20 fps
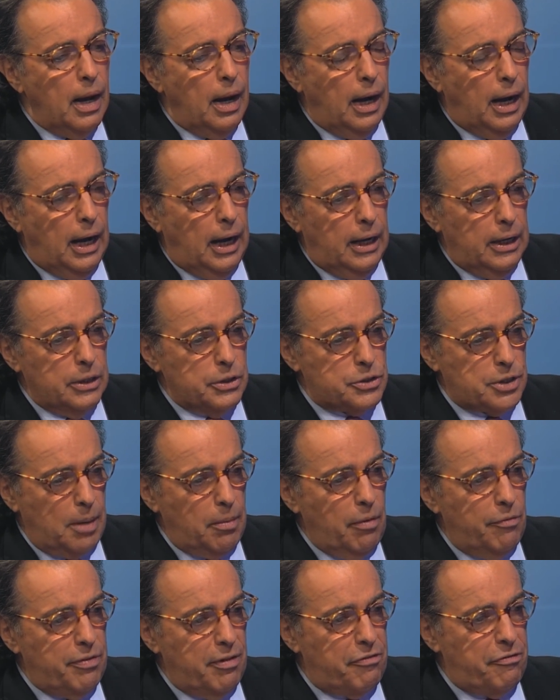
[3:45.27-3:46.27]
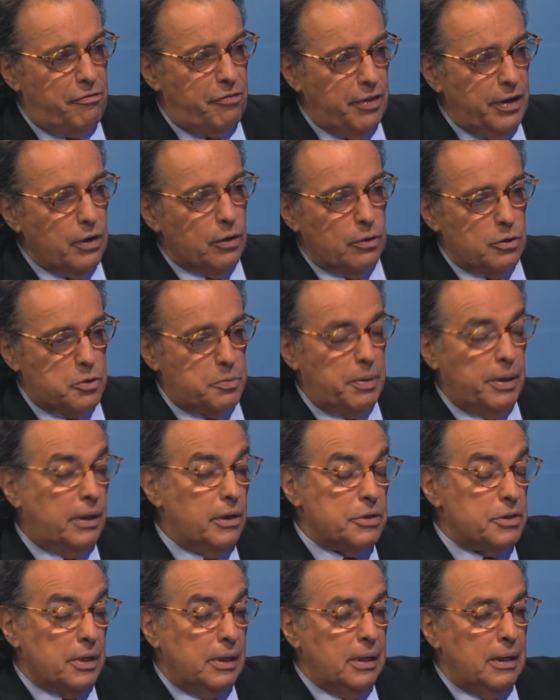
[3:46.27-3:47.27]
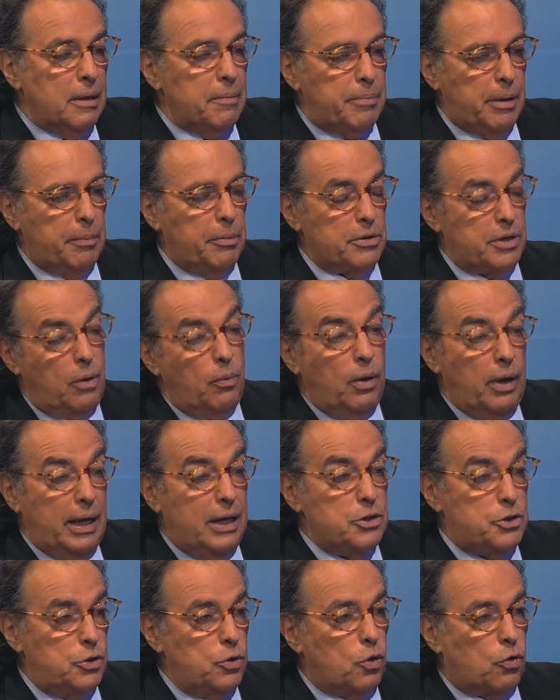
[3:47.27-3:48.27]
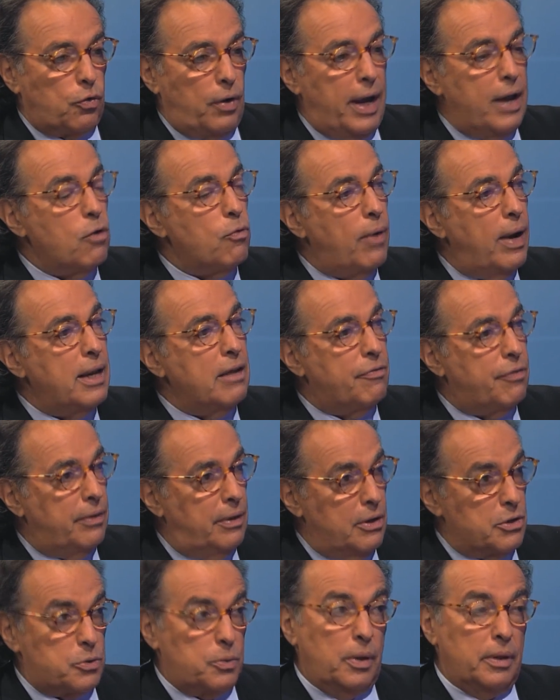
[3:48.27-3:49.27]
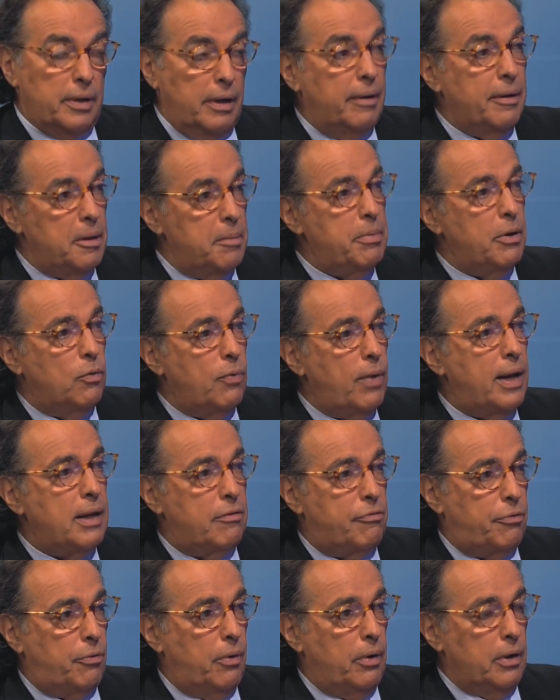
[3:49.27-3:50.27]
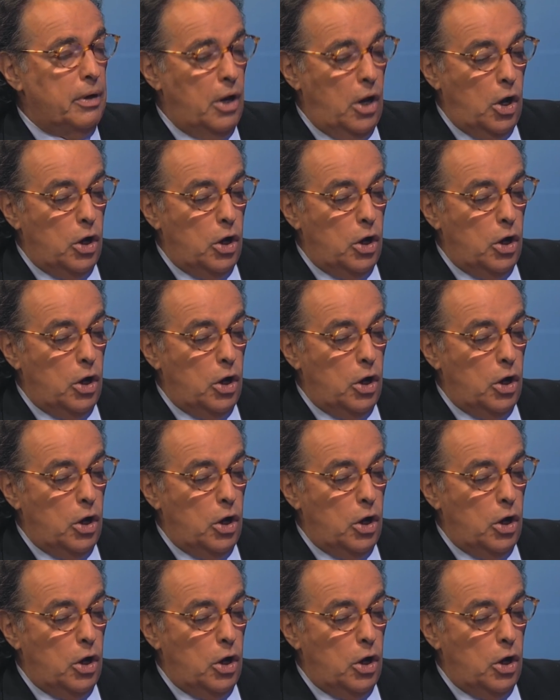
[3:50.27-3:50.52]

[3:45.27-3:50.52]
uh, some of the fears because people say, well, is Ukraine ready for this? Well, they're going to be ready for it.